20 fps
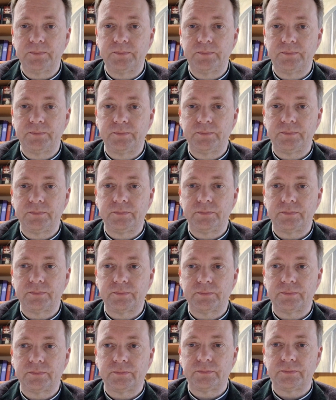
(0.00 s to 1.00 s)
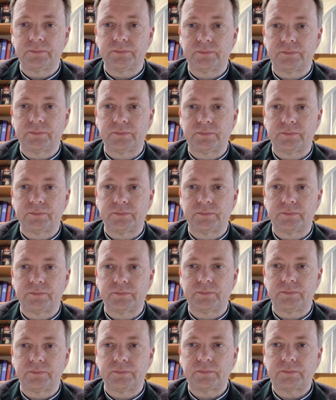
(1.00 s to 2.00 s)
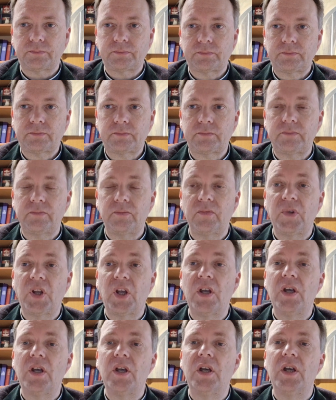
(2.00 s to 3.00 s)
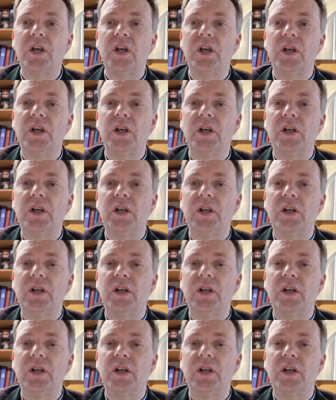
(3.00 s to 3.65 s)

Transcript: (no one is talking)